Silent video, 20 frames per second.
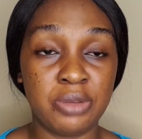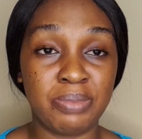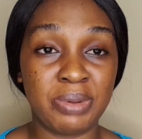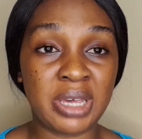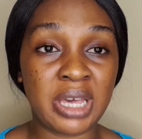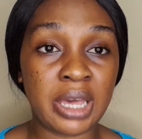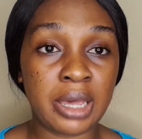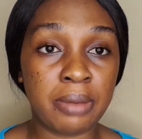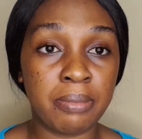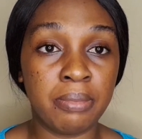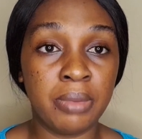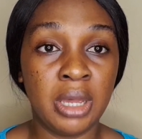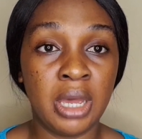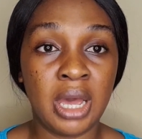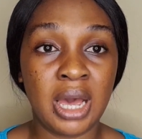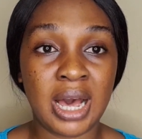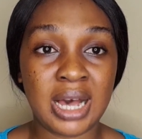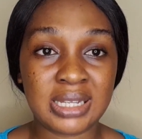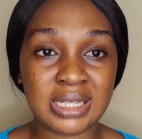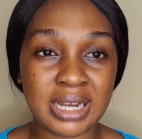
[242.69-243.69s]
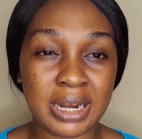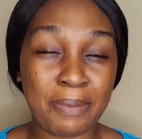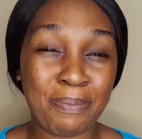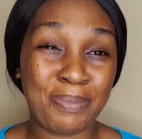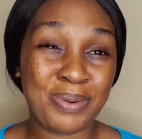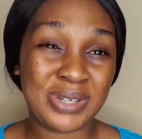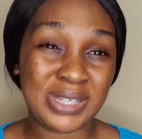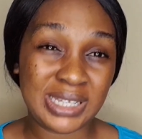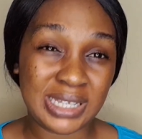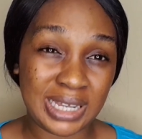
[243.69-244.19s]
It became, I
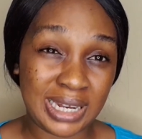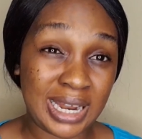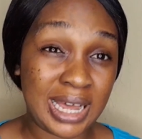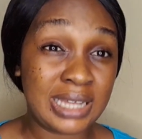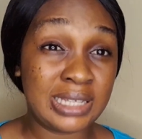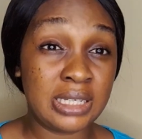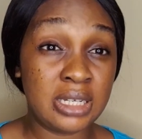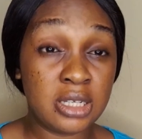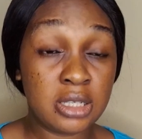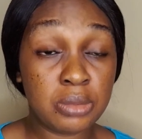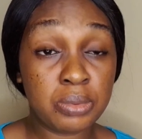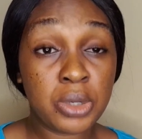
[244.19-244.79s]
started personalizing it